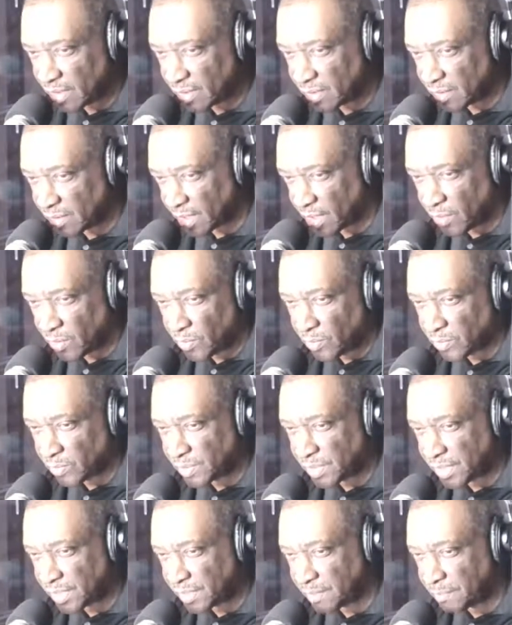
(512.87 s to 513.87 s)
loan,
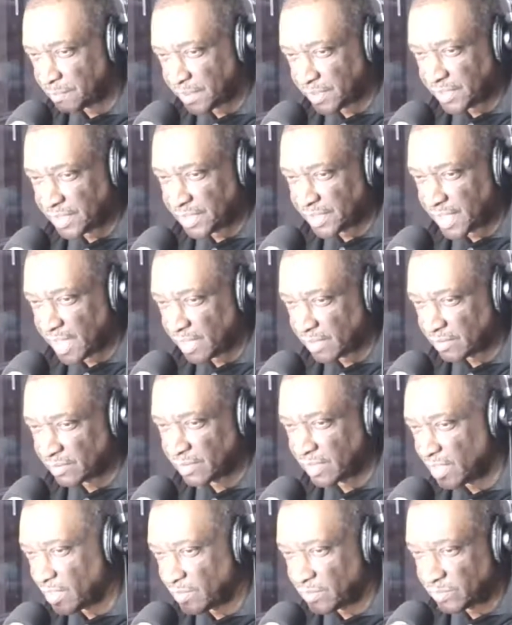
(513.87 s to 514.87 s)
the $1 billion
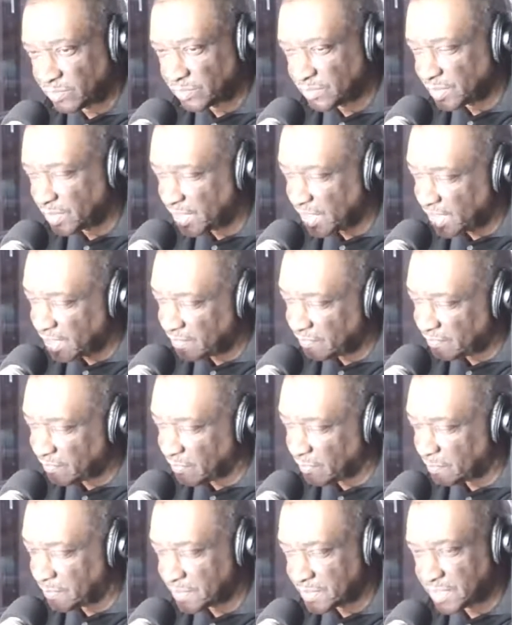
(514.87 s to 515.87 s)
loan
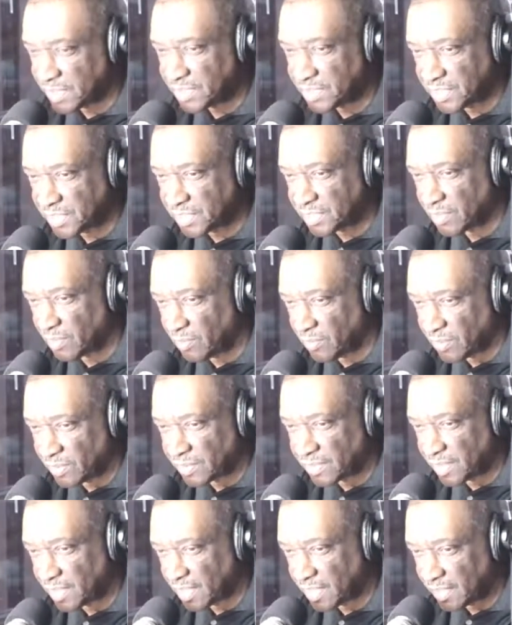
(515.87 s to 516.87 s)
for a position
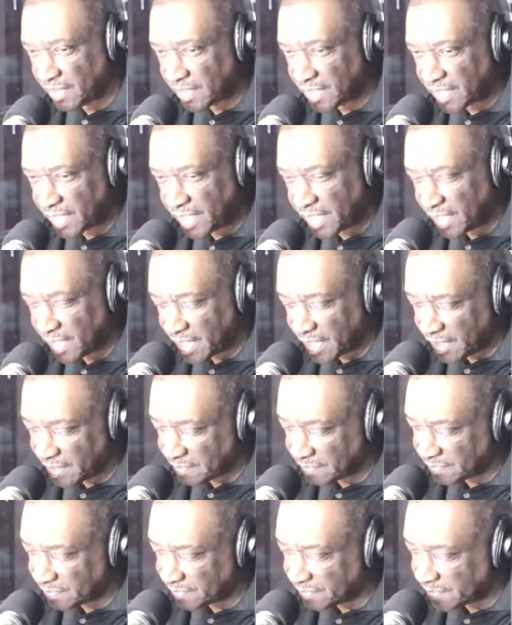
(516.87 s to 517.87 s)
on
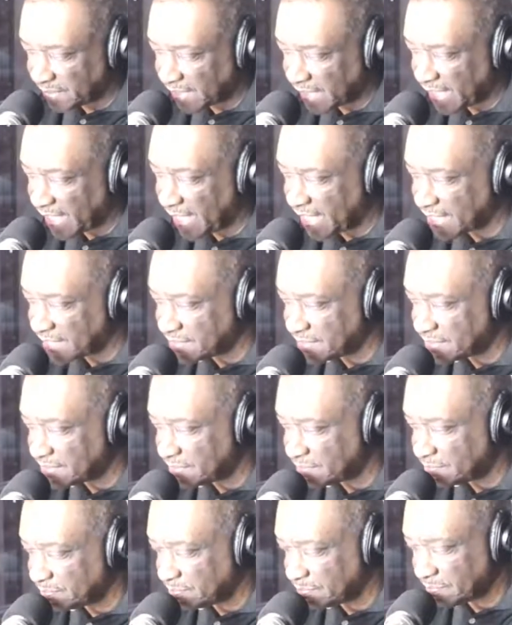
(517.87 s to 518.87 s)
the
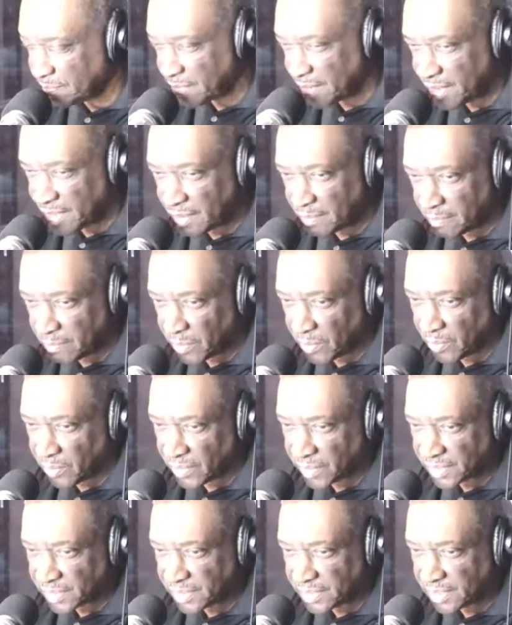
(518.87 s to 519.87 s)
gas
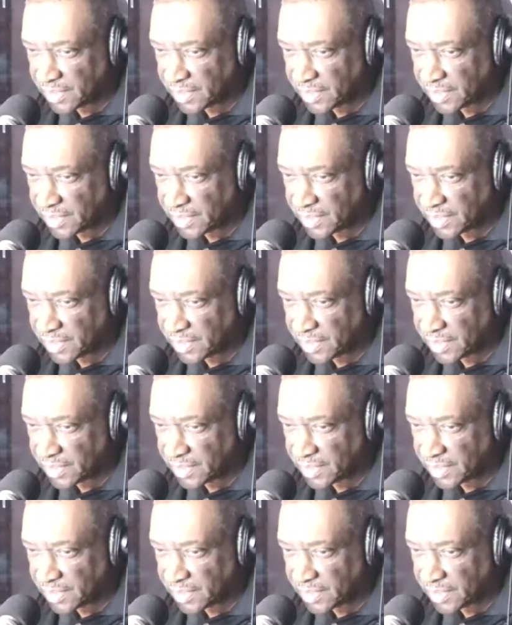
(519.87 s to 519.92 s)
board.